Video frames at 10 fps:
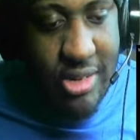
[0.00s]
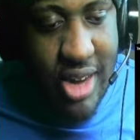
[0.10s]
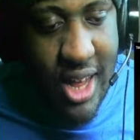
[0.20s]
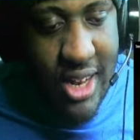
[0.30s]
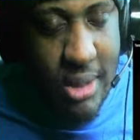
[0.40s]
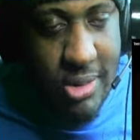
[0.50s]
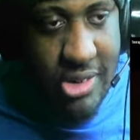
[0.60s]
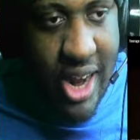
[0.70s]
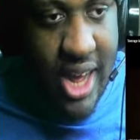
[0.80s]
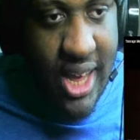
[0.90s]
uh, Double
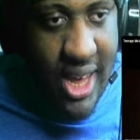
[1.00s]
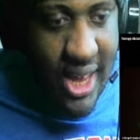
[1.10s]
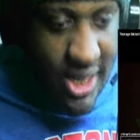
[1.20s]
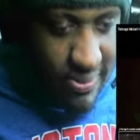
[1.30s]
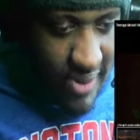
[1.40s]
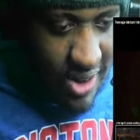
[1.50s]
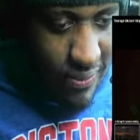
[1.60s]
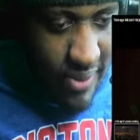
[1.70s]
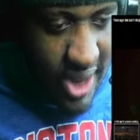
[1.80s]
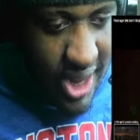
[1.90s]
Dragons, Final
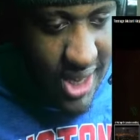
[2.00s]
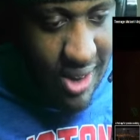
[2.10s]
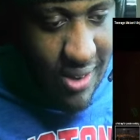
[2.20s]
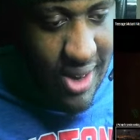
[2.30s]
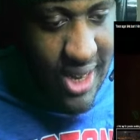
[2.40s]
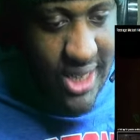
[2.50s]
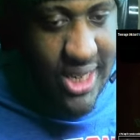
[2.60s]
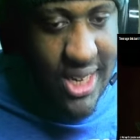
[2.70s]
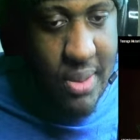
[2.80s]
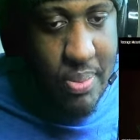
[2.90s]
Fights, all that stuff.